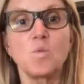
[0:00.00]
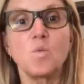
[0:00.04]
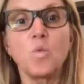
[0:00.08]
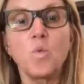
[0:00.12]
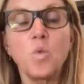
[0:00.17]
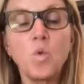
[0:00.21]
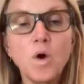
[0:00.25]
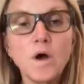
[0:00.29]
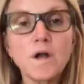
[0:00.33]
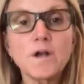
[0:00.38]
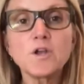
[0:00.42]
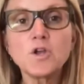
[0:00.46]

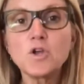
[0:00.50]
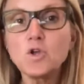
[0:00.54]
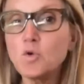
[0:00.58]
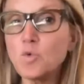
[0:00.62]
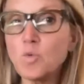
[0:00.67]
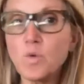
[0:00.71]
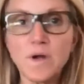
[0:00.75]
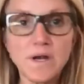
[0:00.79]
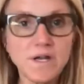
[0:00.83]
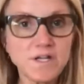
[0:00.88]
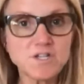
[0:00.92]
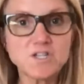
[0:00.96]
What do
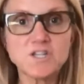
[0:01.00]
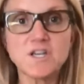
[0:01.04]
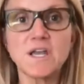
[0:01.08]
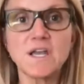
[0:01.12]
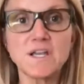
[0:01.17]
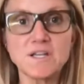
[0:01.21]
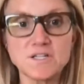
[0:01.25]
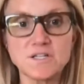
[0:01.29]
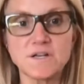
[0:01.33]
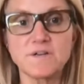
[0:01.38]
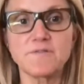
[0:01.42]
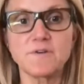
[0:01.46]
you want to
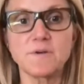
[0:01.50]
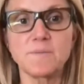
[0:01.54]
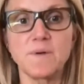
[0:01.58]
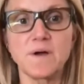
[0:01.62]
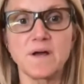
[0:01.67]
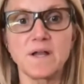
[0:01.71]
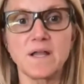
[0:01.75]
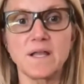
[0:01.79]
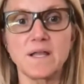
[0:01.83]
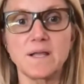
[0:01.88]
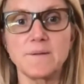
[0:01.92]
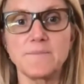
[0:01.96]
change,
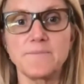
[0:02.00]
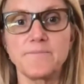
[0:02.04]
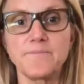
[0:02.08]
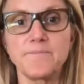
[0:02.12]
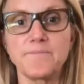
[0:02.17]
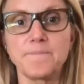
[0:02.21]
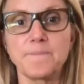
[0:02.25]
everybody?